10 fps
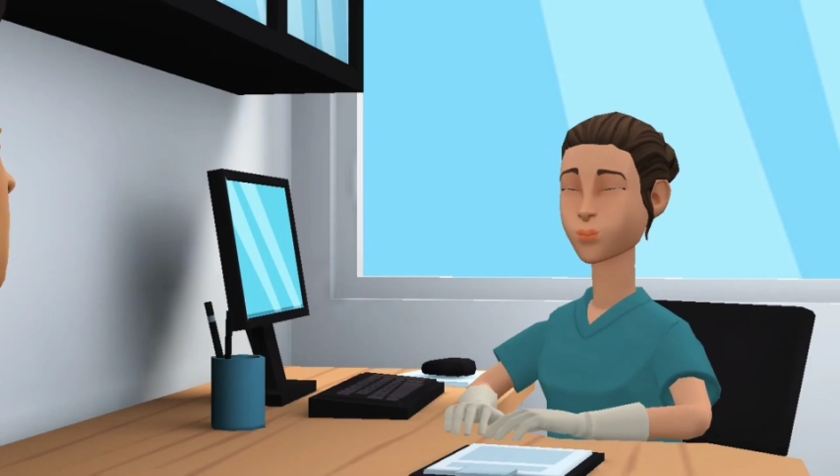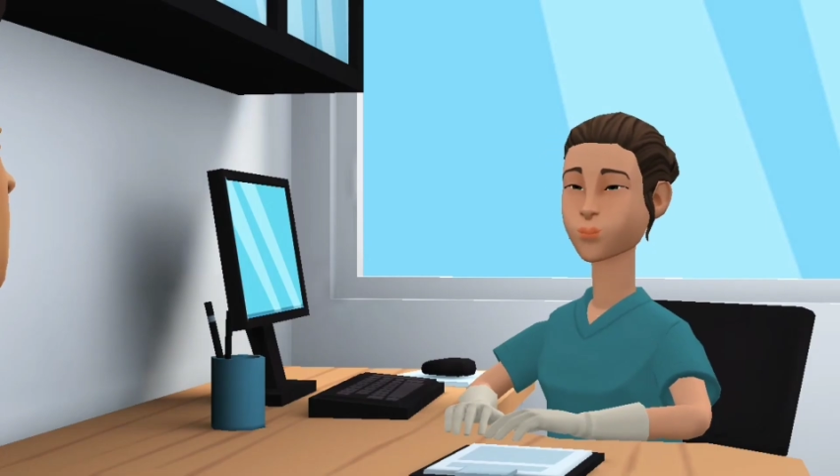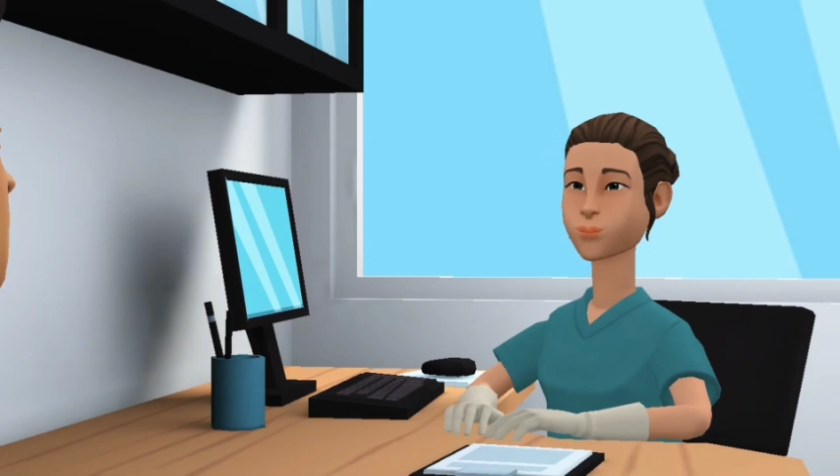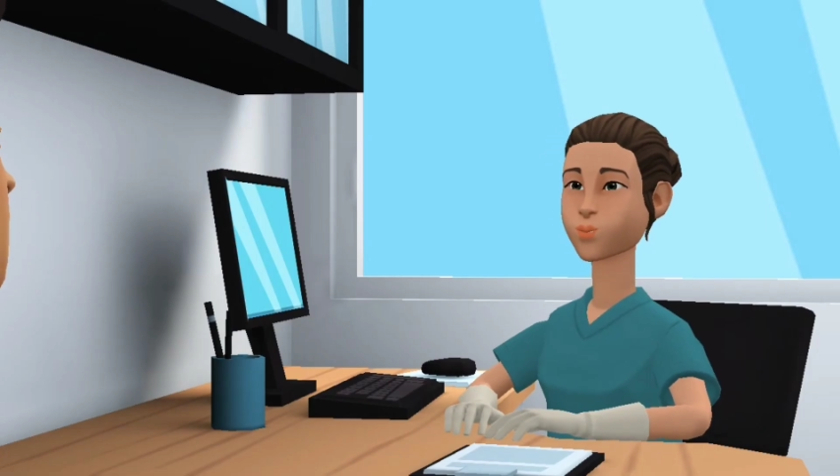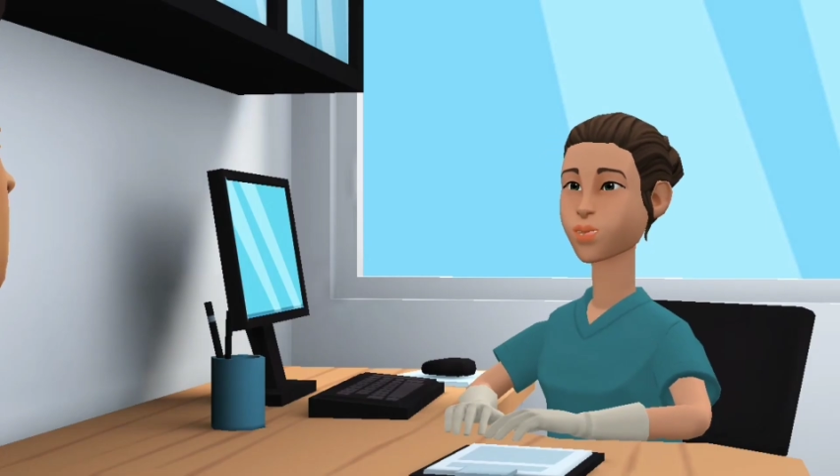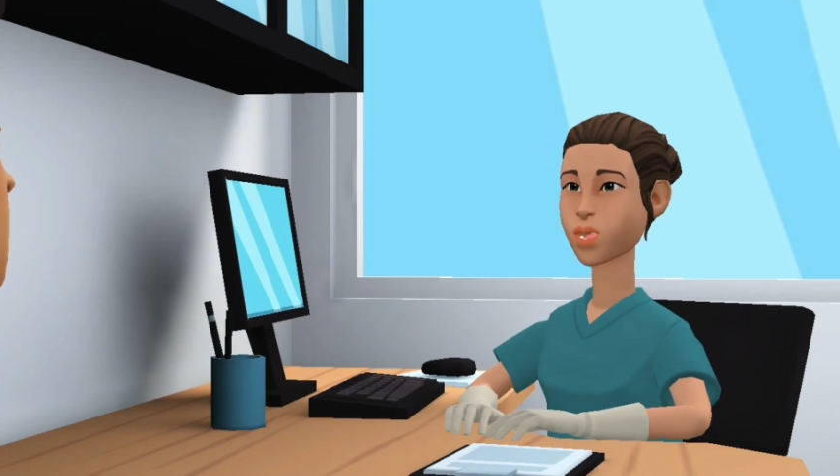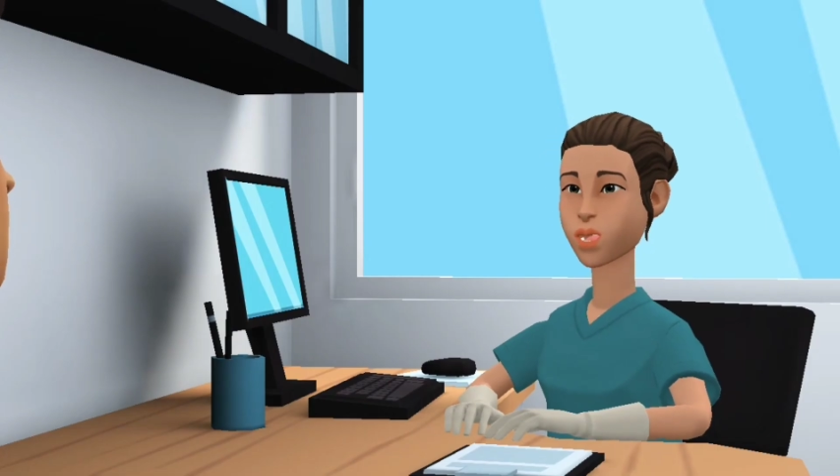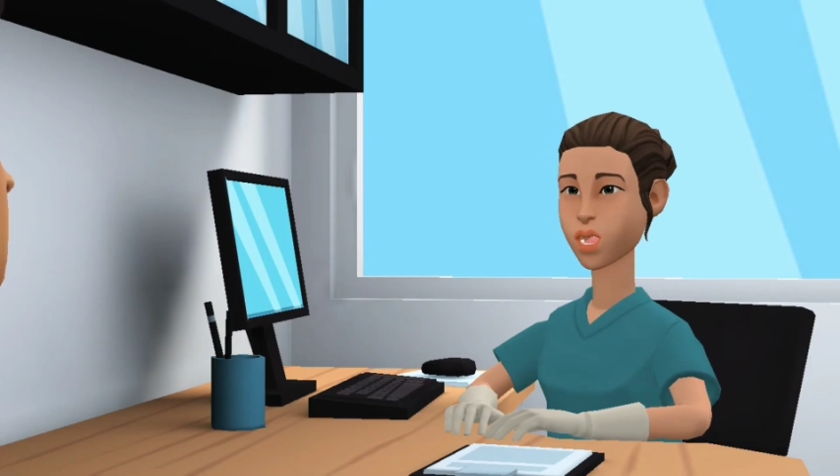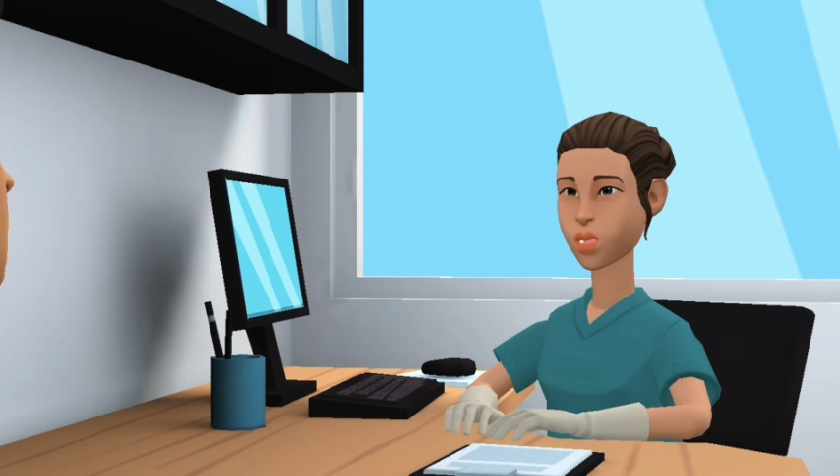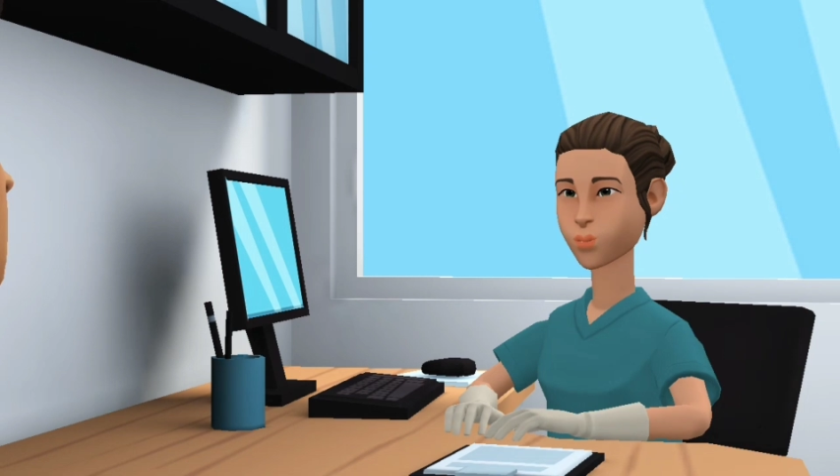Thank you
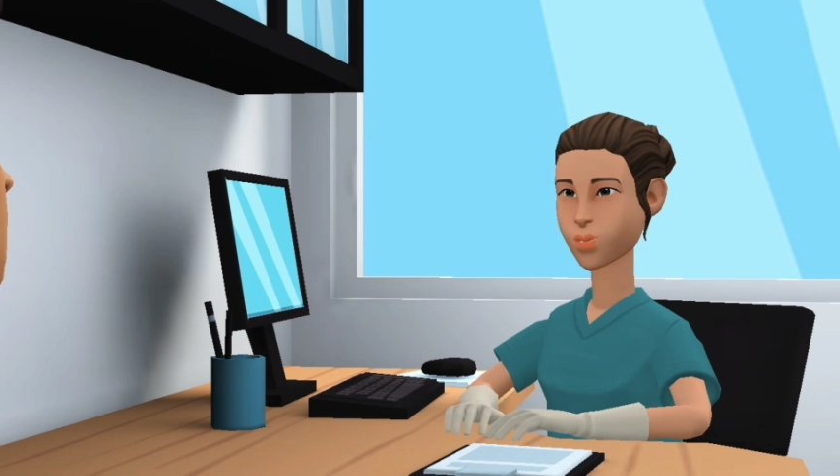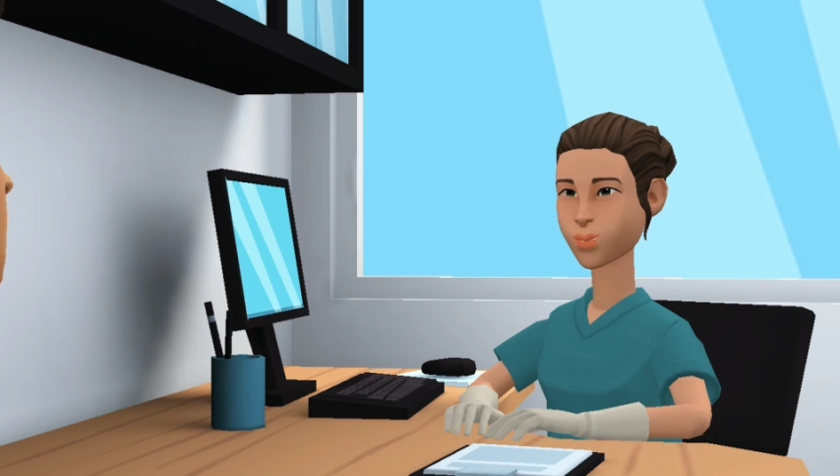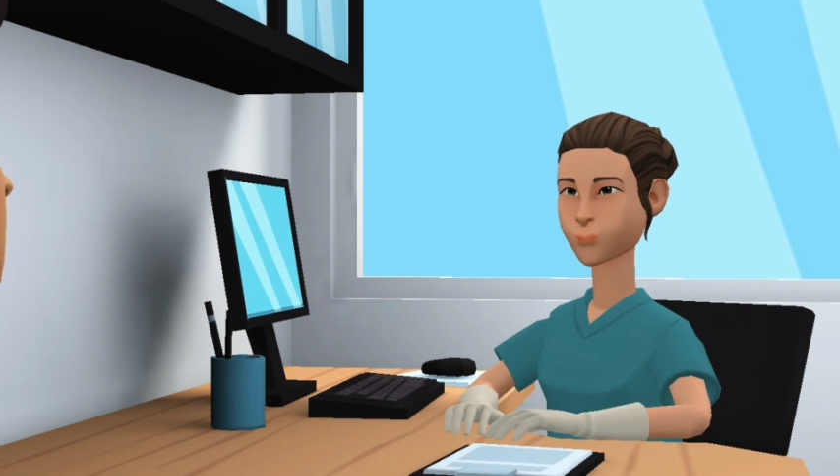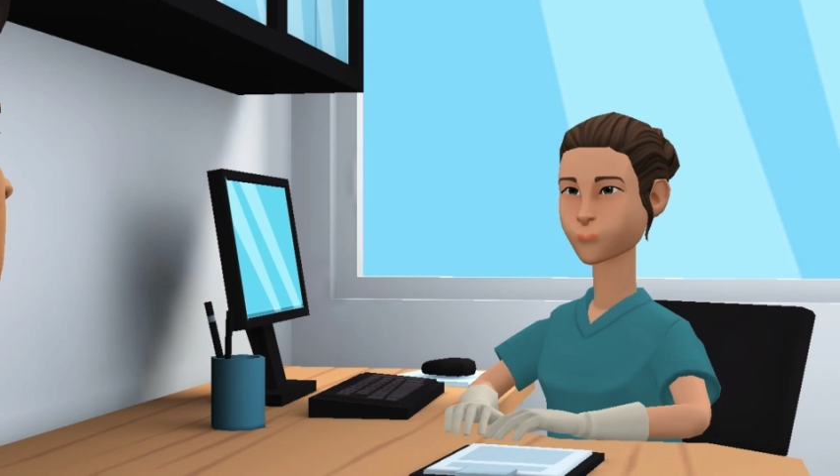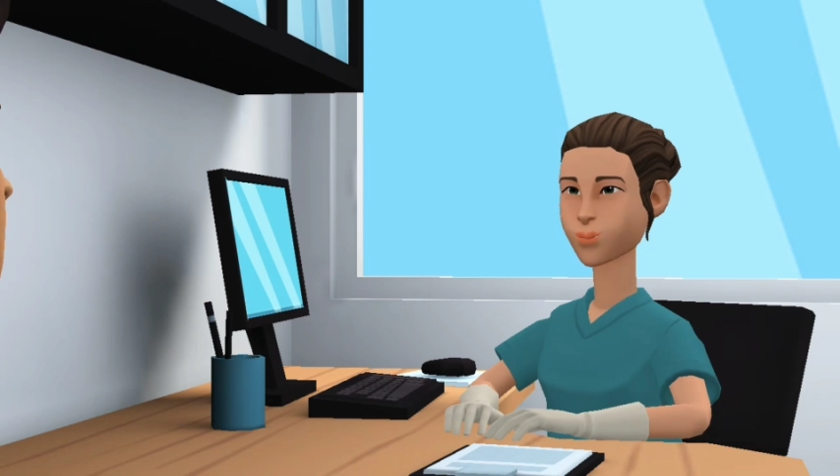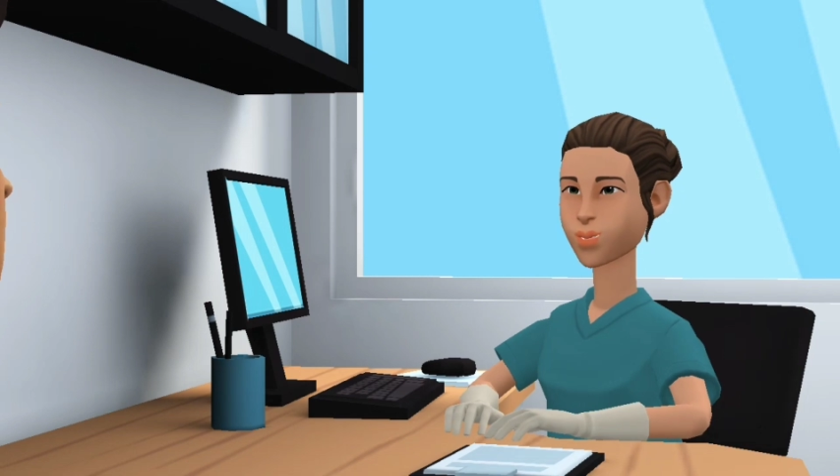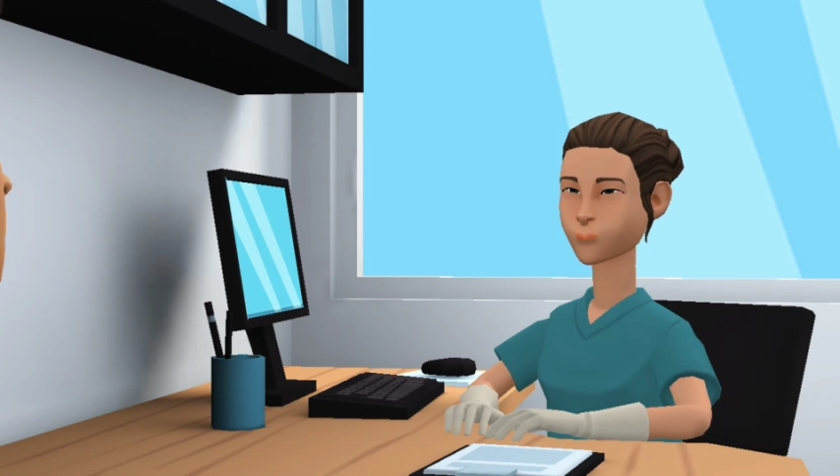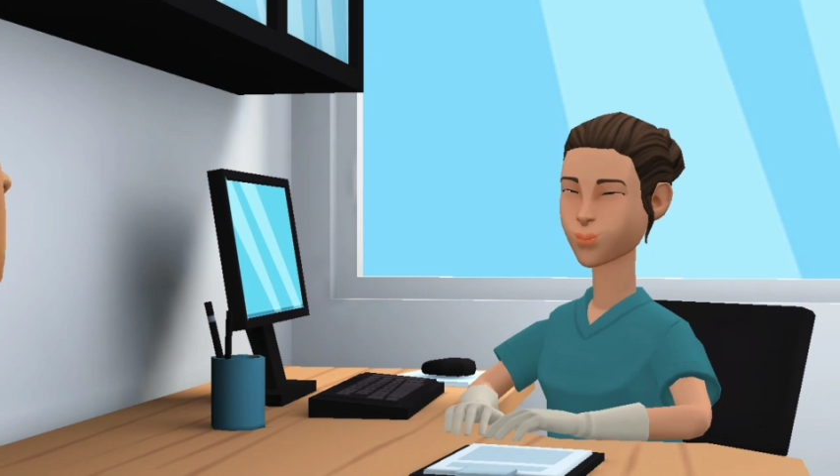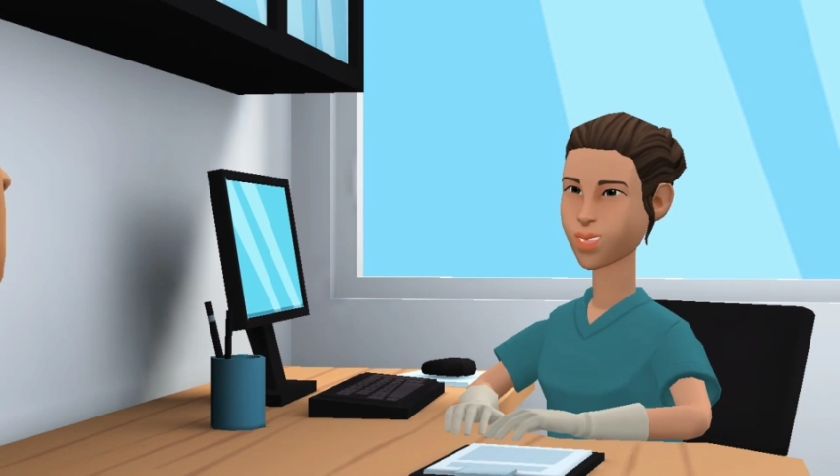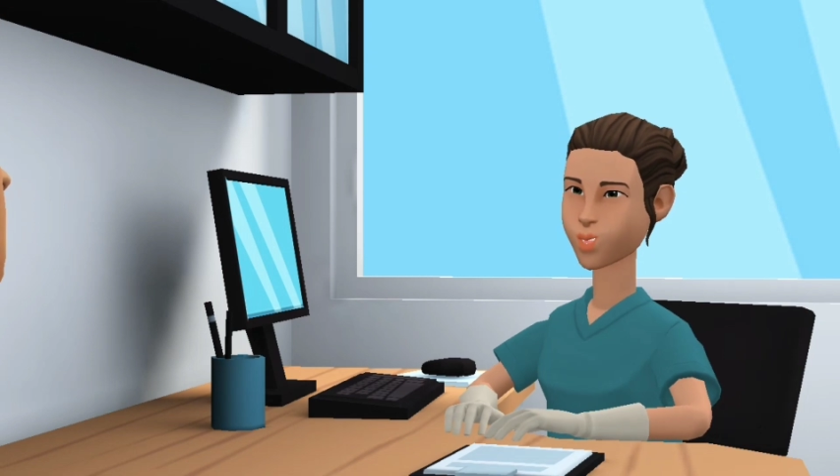for listening to me
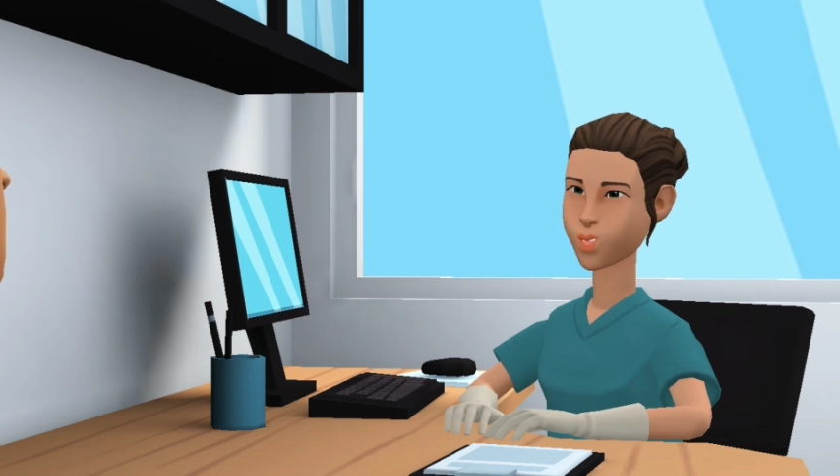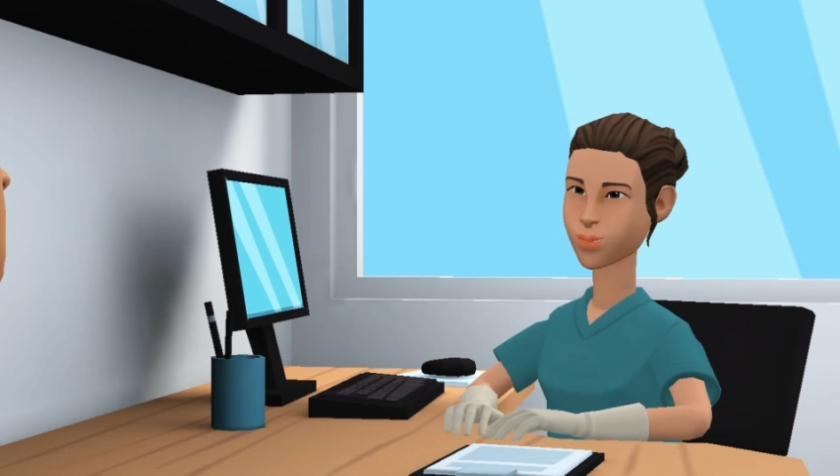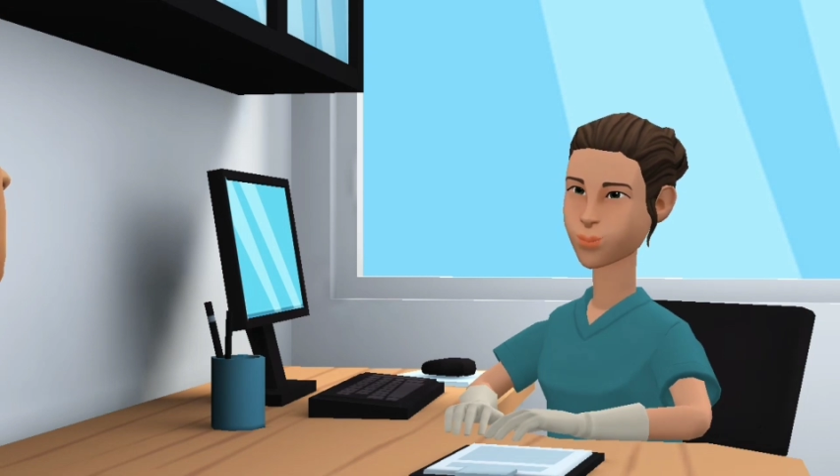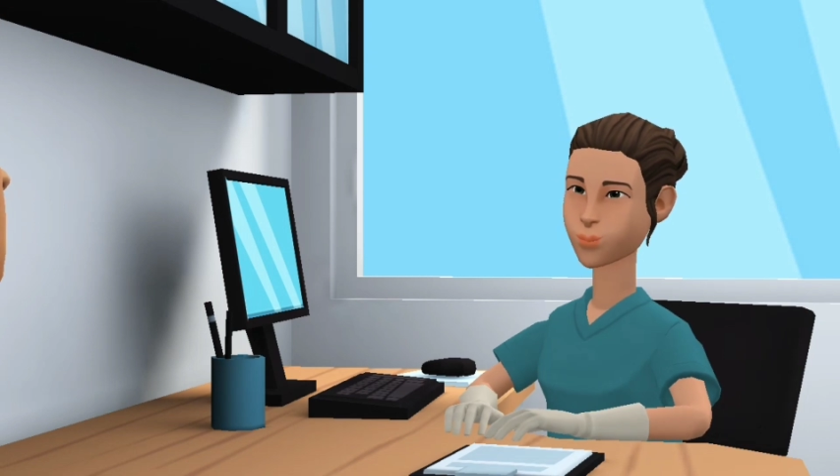patiently.